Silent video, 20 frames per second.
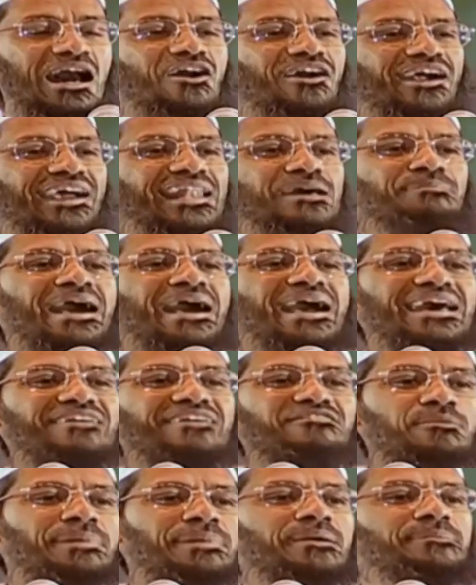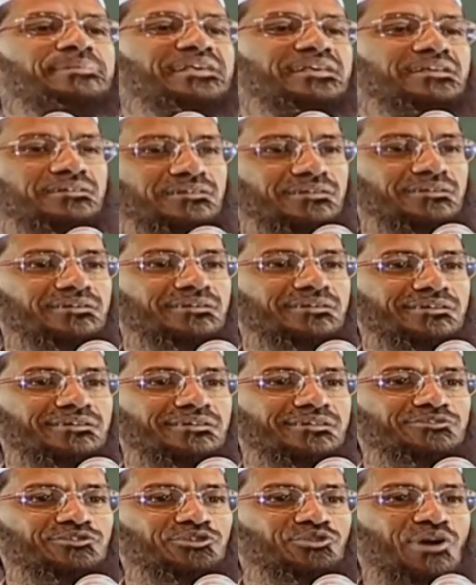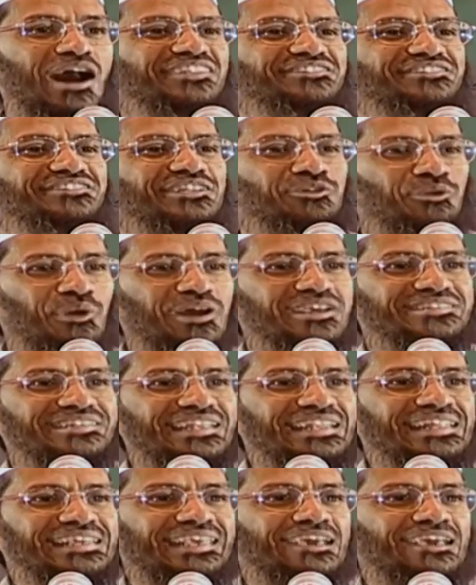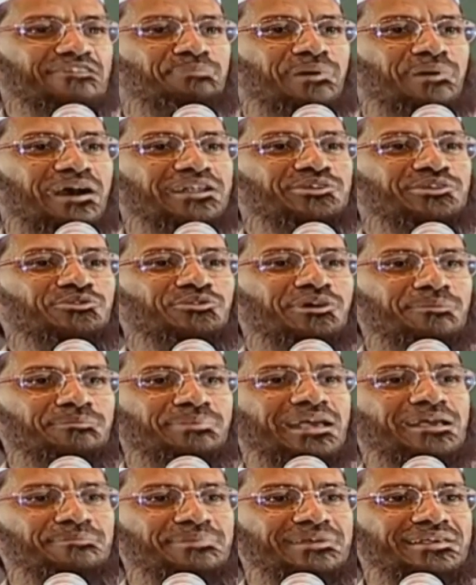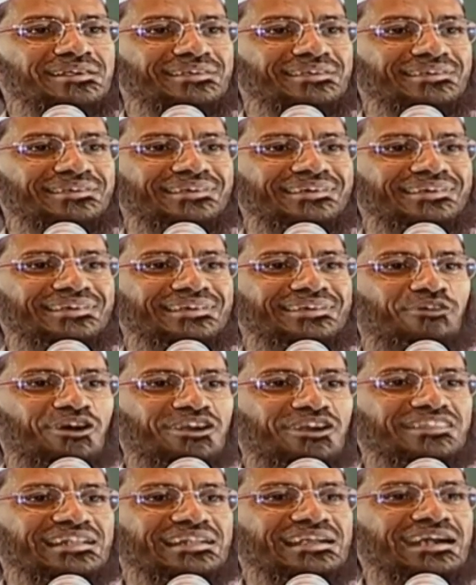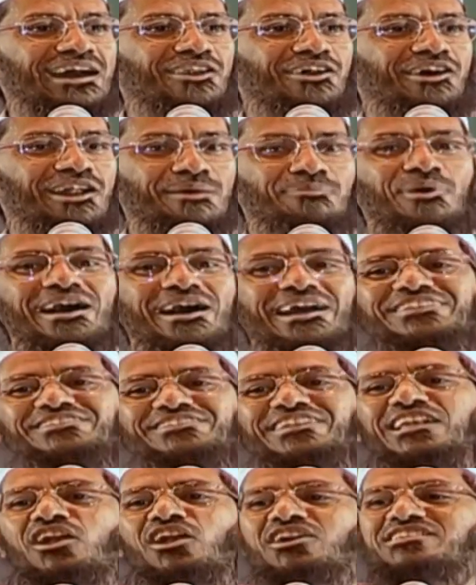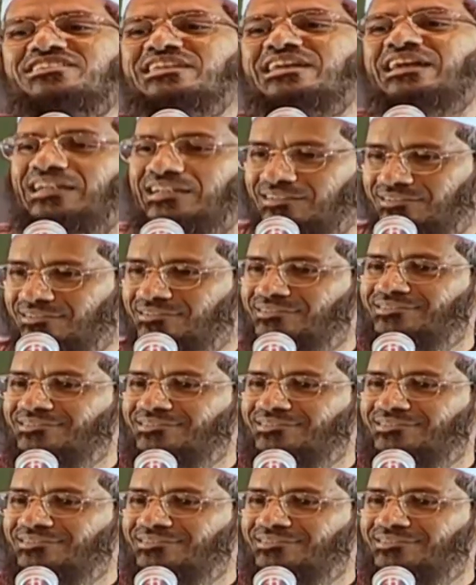How can a man have a baby? So to ask the question, he gave birth to a baby, was it a girl or a boy, is illogical.